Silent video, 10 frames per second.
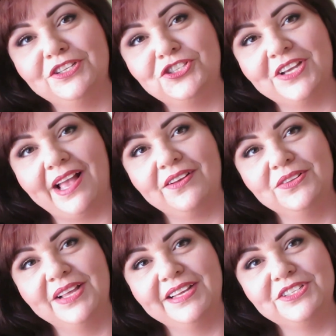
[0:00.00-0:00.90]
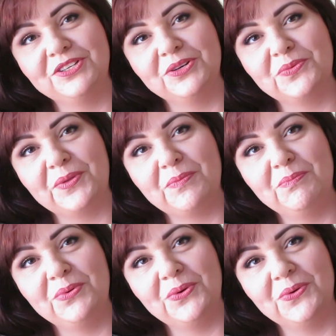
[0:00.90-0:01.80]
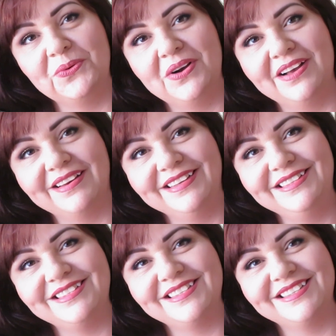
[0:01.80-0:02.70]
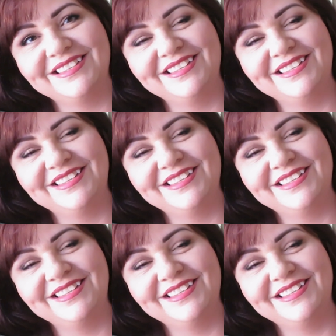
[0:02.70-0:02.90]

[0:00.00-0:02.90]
jack-o'-lantern with Boo on it.